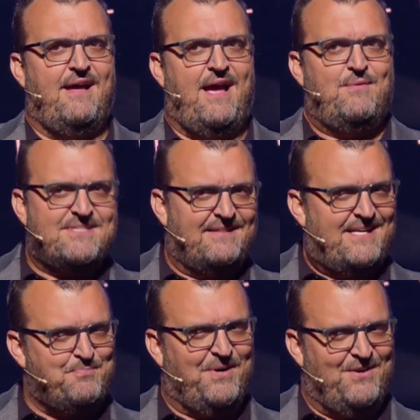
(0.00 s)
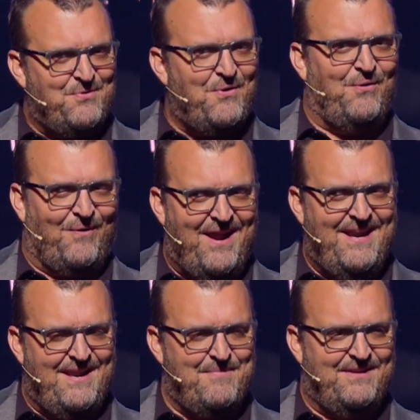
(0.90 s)
I was like, that's pretty cool,
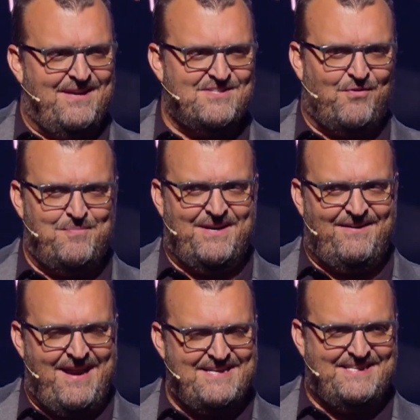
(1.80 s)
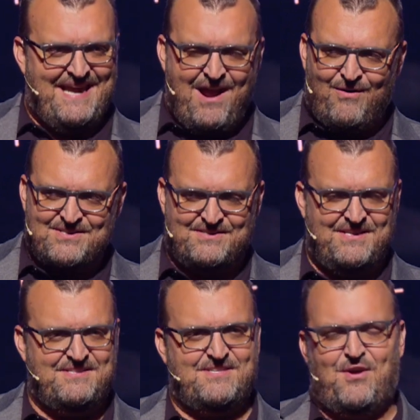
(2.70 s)
right? I mean, you guys have only been here 18 hours and
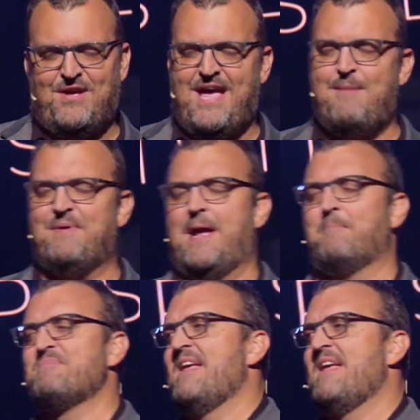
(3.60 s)
this is all happening.